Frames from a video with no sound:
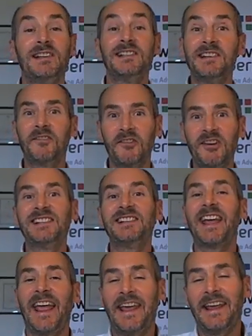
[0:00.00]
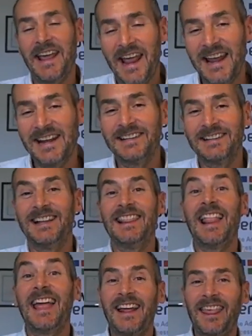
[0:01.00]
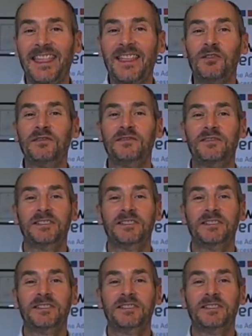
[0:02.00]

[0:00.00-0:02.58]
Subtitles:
is increasing again the length of